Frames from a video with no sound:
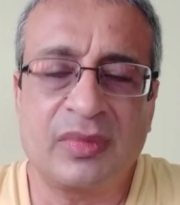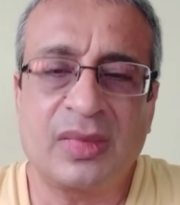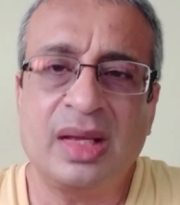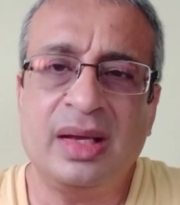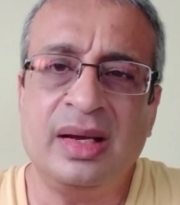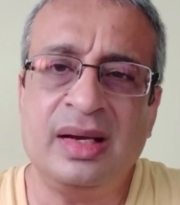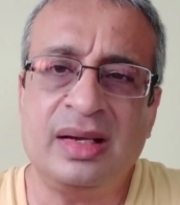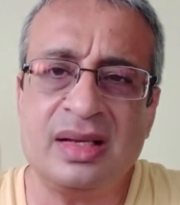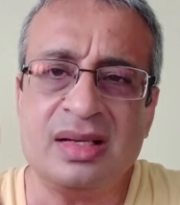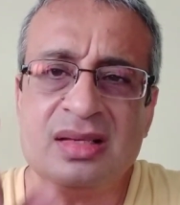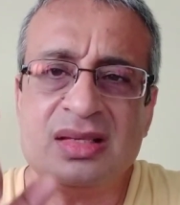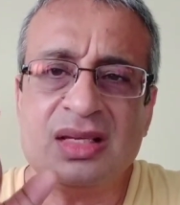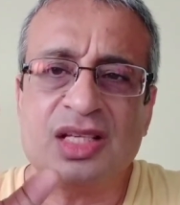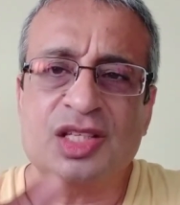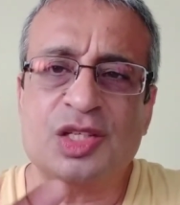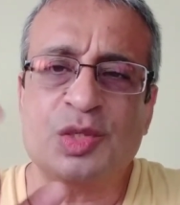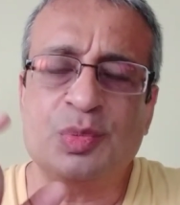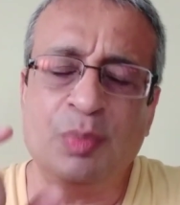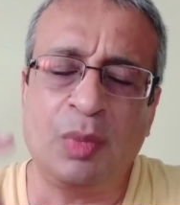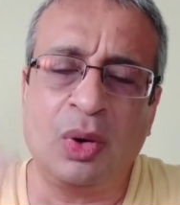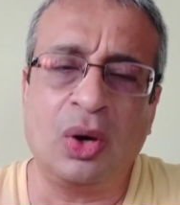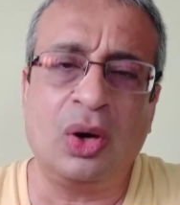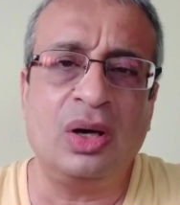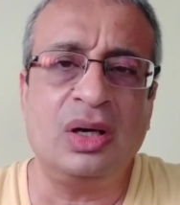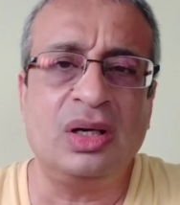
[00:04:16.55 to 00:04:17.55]
it is a
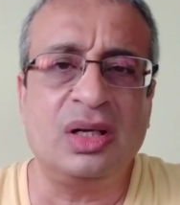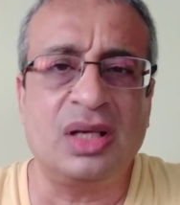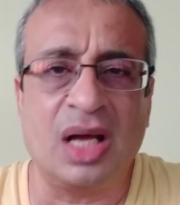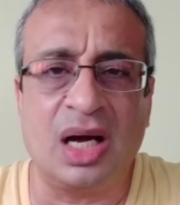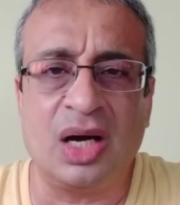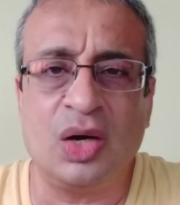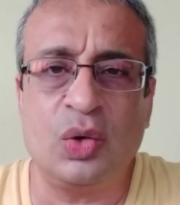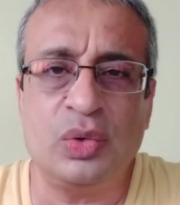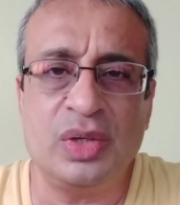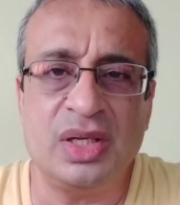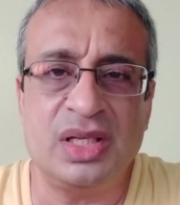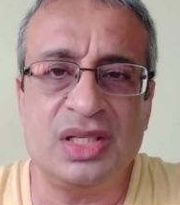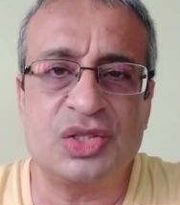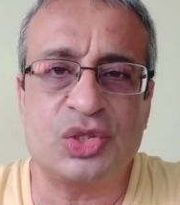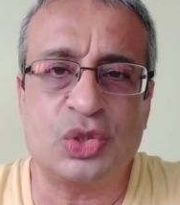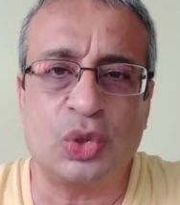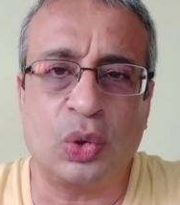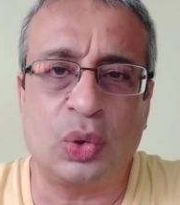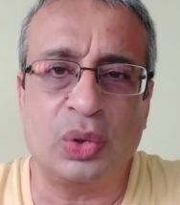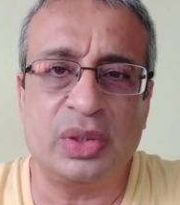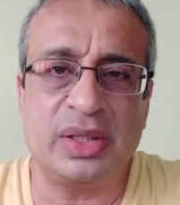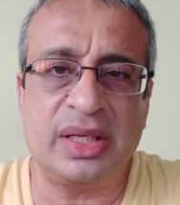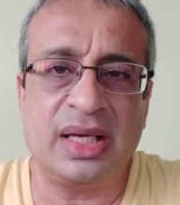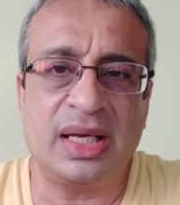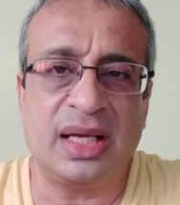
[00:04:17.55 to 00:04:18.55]
small town in
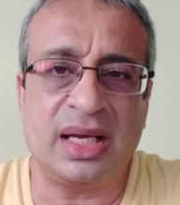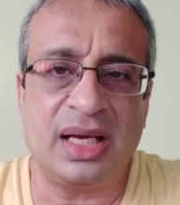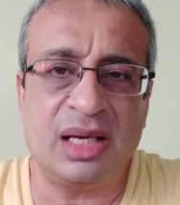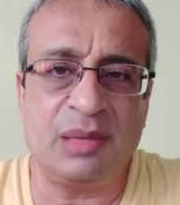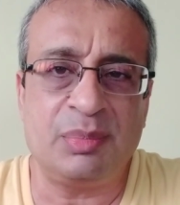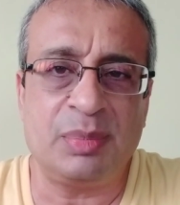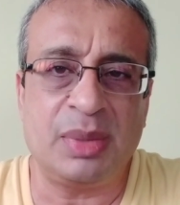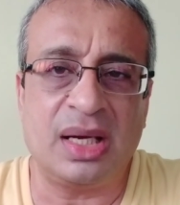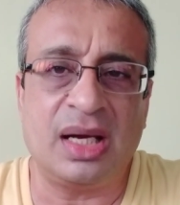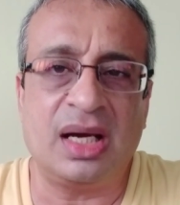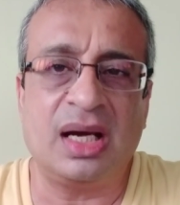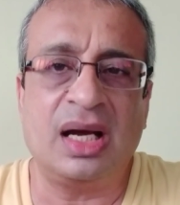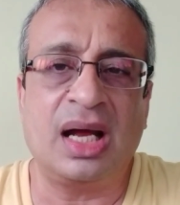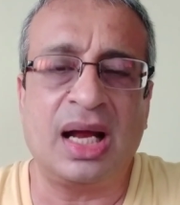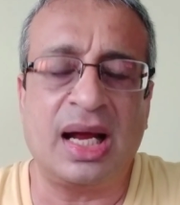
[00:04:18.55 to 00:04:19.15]
Saudi Arabia,